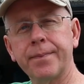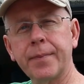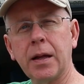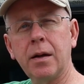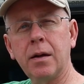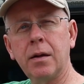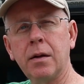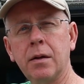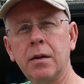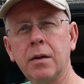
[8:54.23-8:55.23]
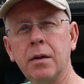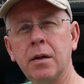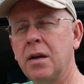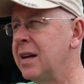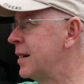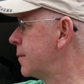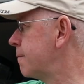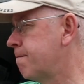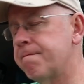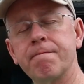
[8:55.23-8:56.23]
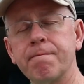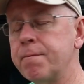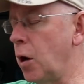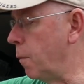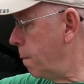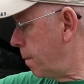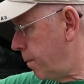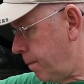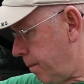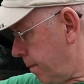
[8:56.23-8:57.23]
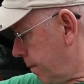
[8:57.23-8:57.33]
So is there a limit for the renewal or nope. will, as long as